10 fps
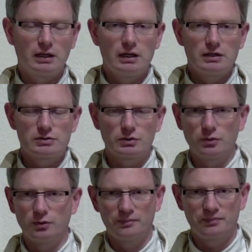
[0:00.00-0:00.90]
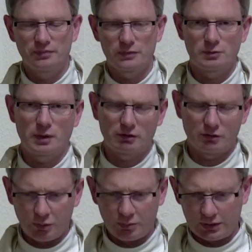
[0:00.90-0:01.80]
So, so Margaret grew
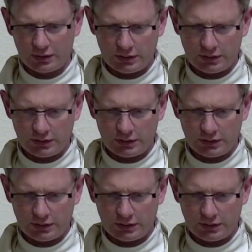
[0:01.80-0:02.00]
up. Uh,